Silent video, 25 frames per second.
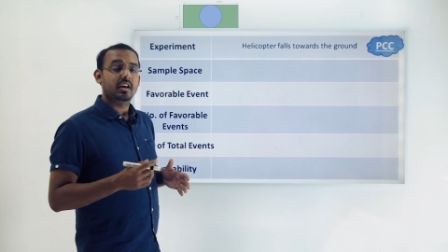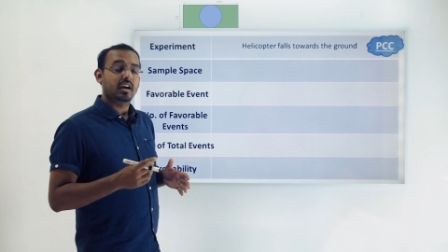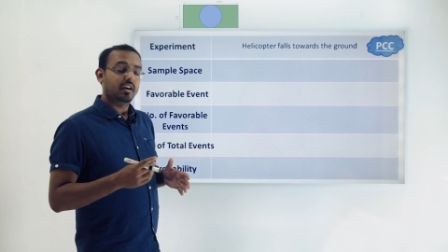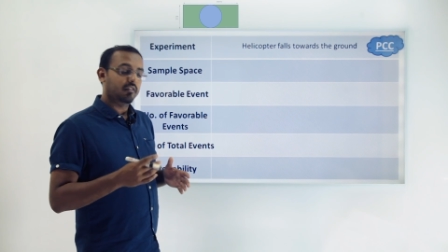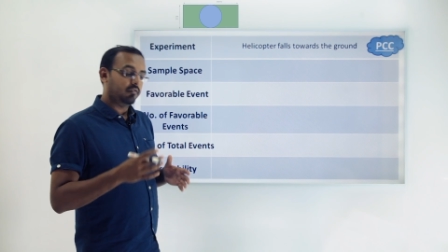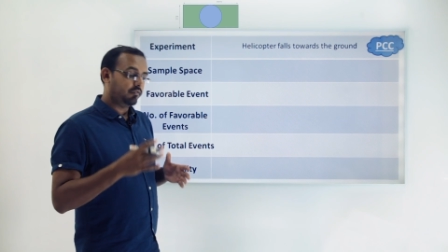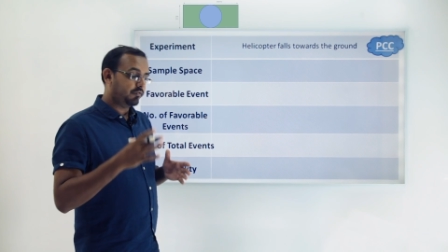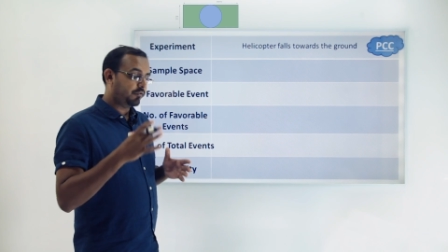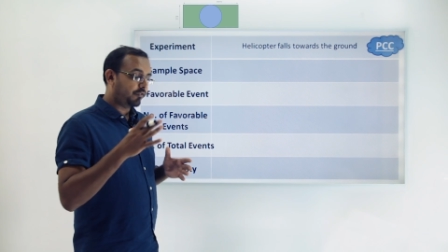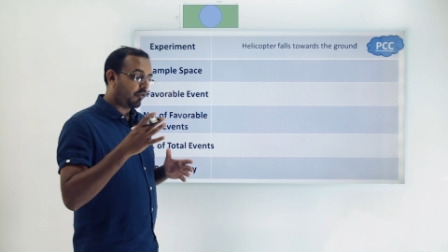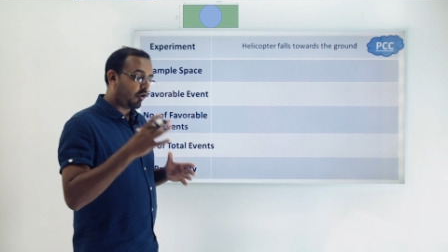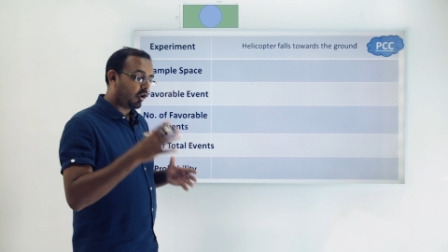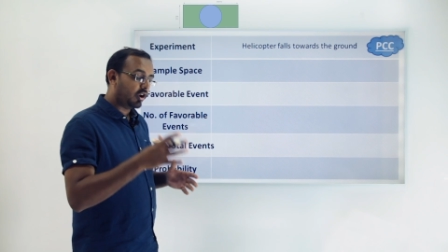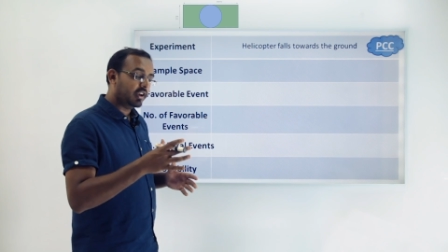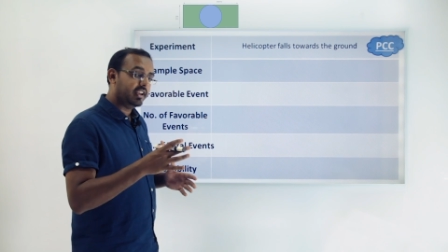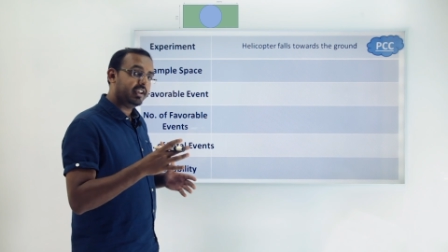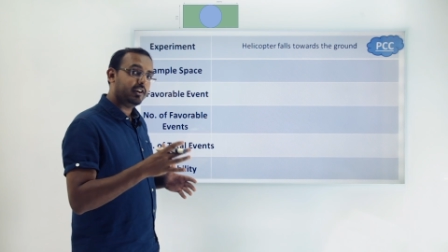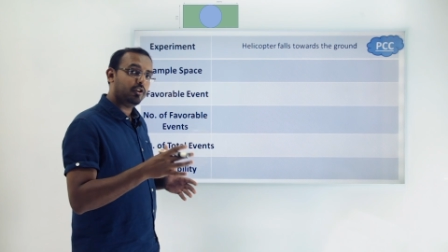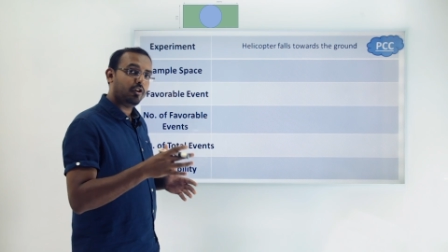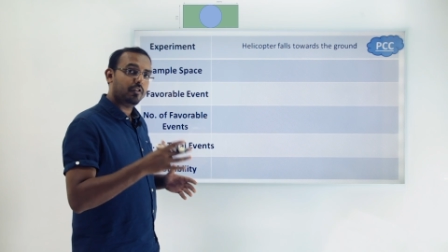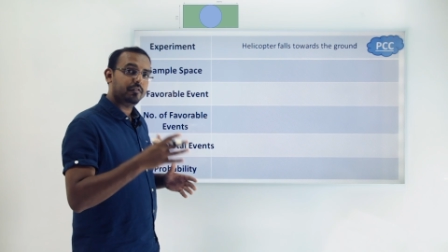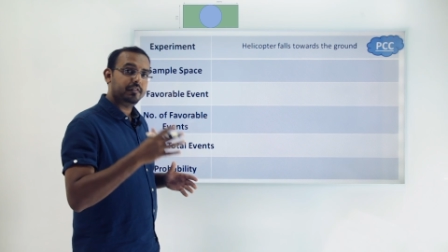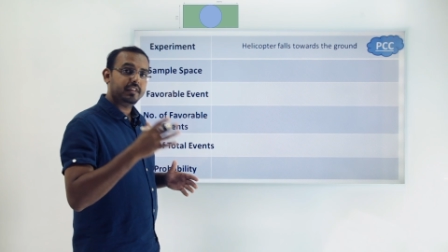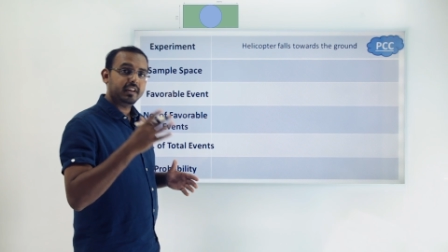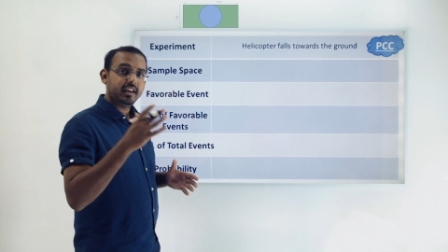falling
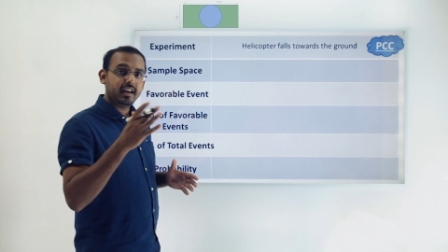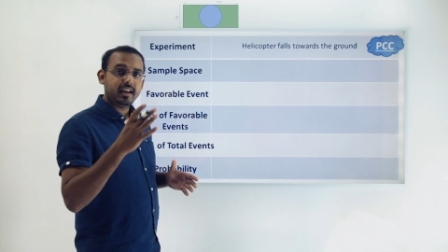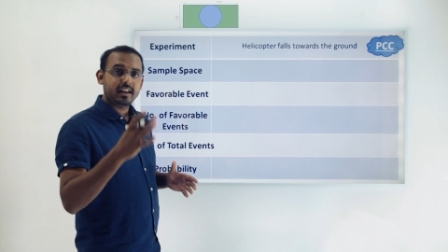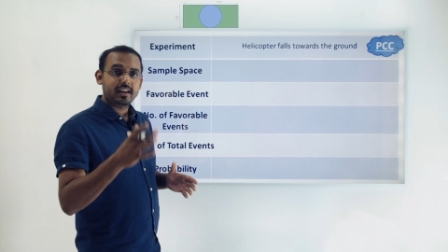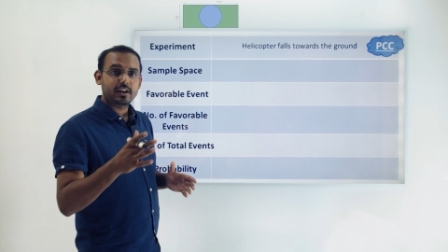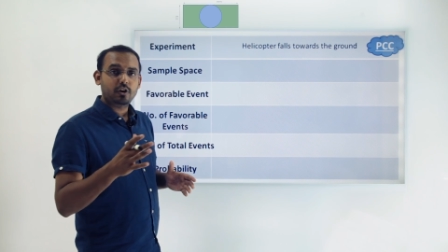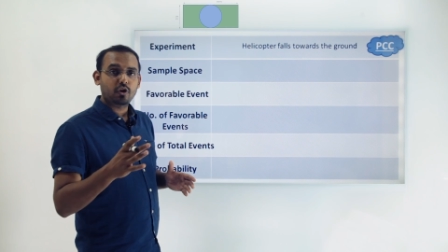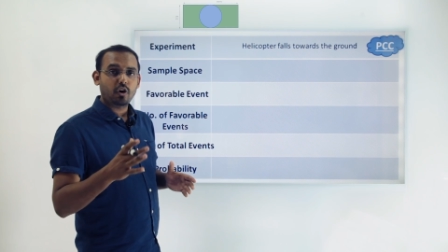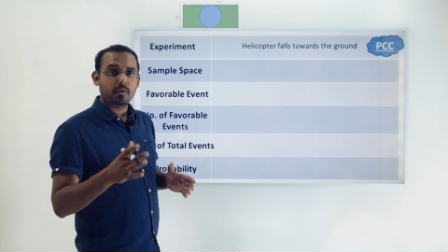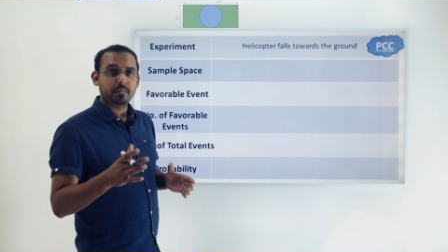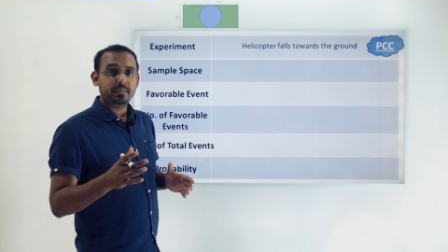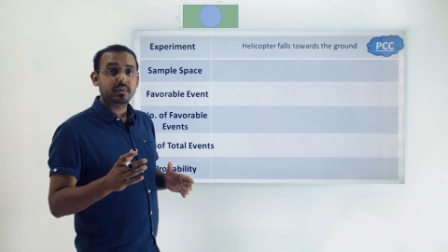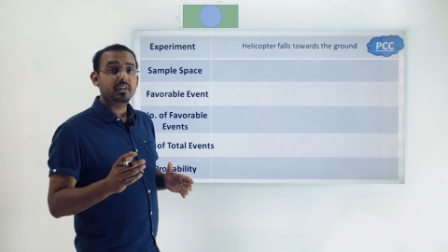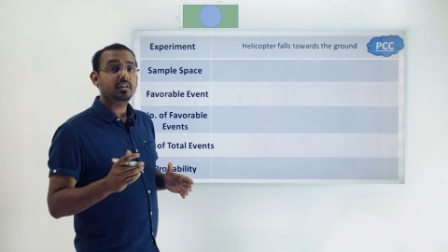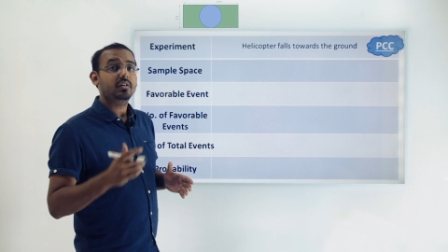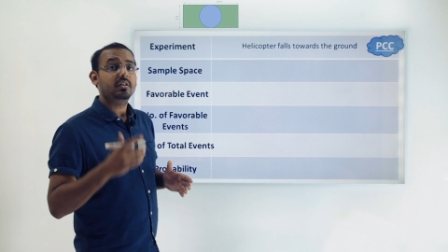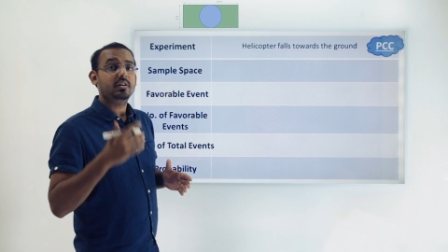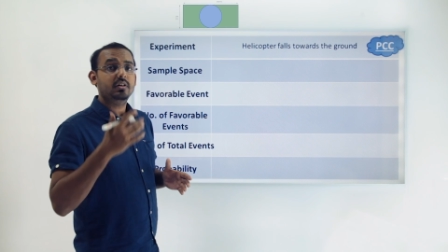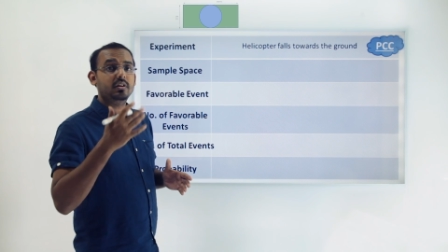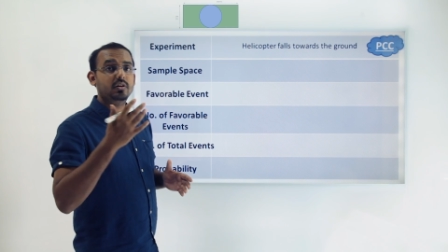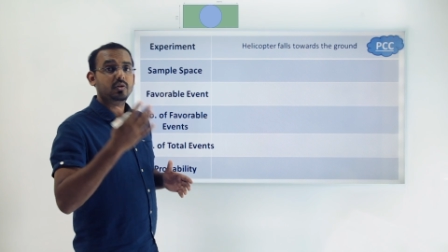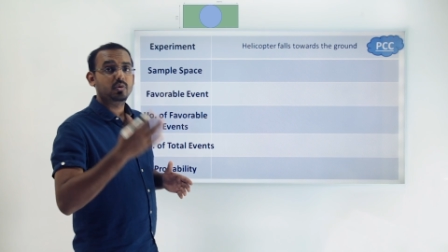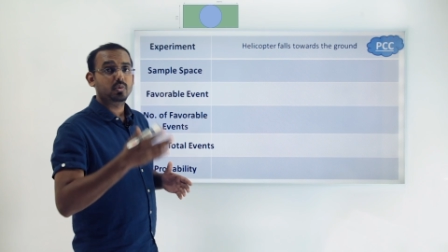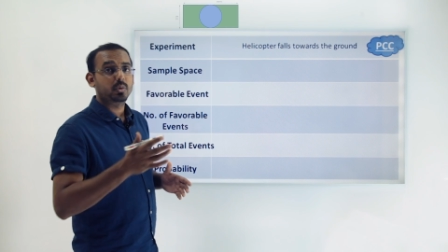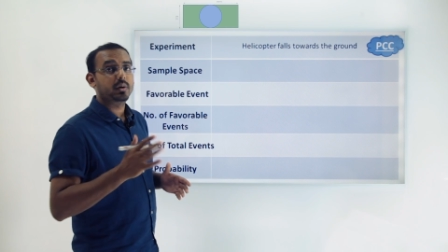of the helicopter
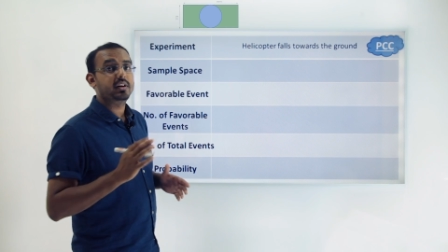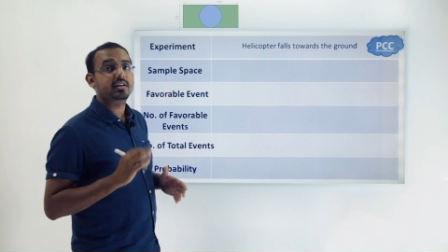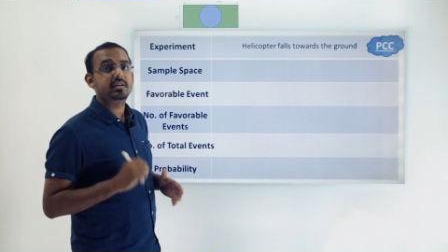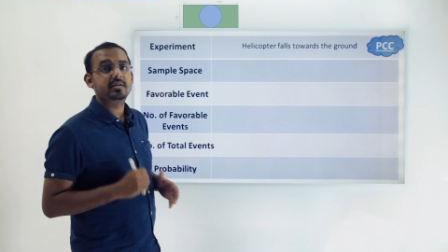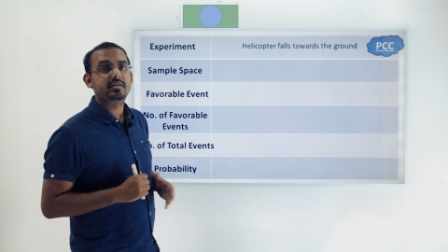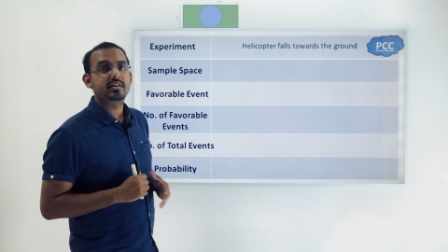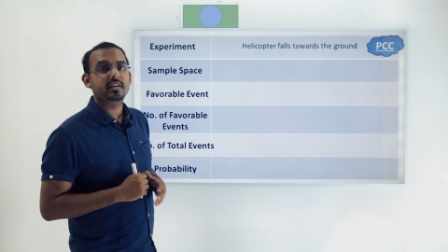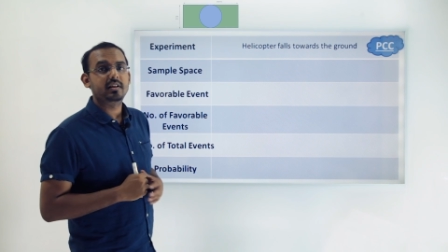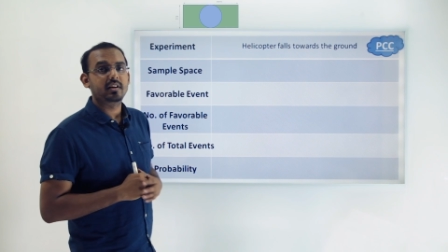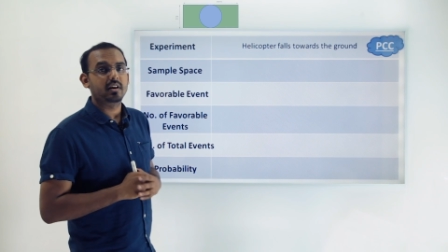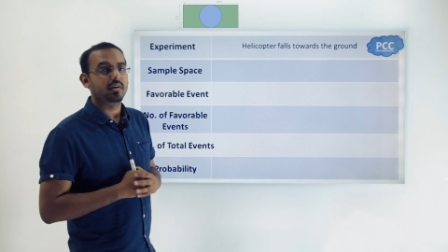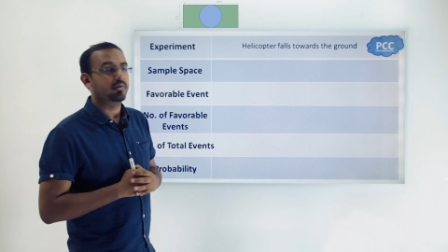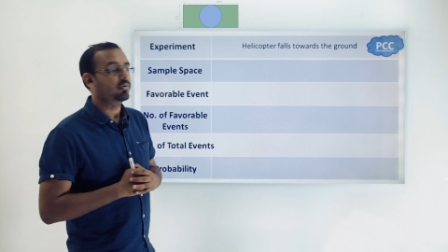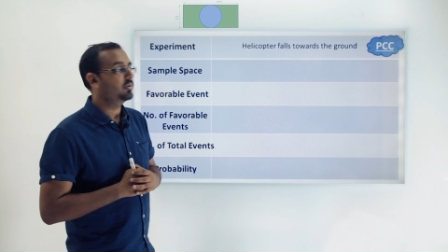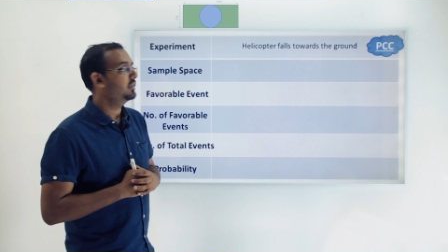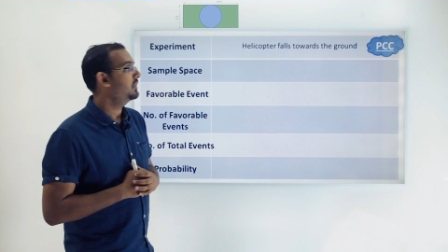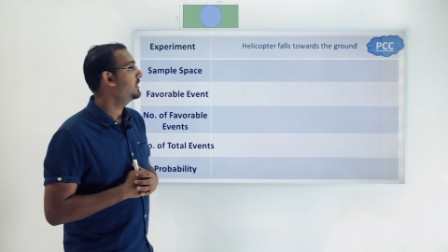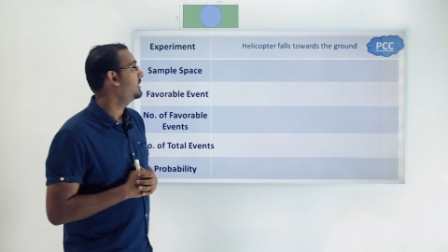towards the ground.